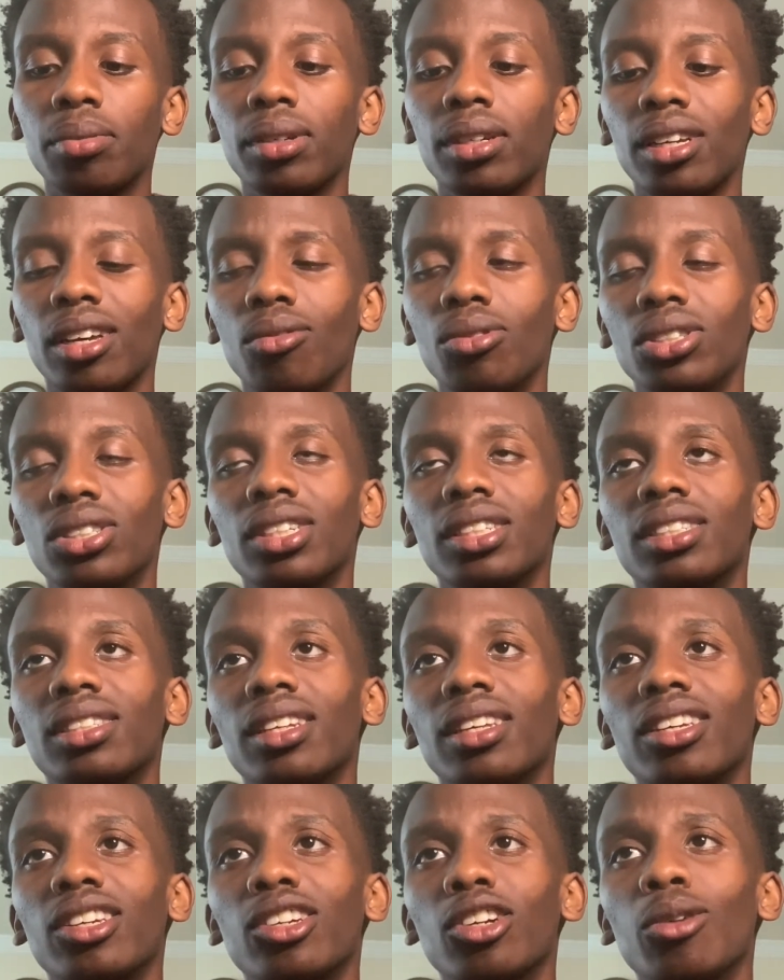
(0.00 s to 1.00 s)
It was just
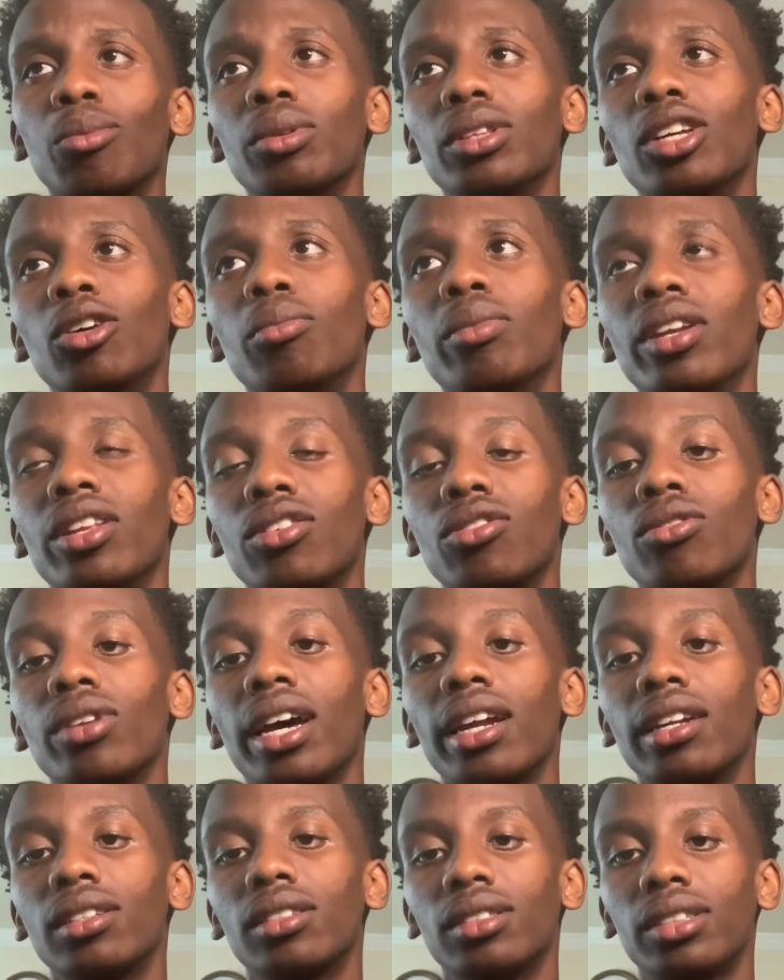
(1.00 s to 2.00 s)
in Europe, a little bit in the
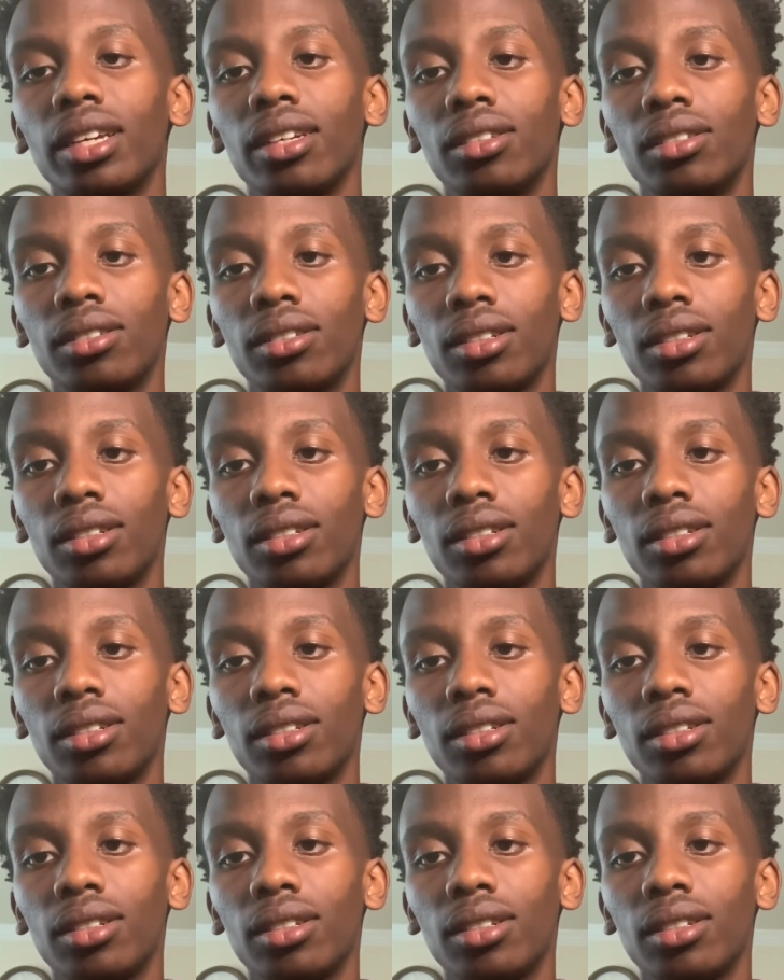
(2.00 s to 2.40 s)
United States.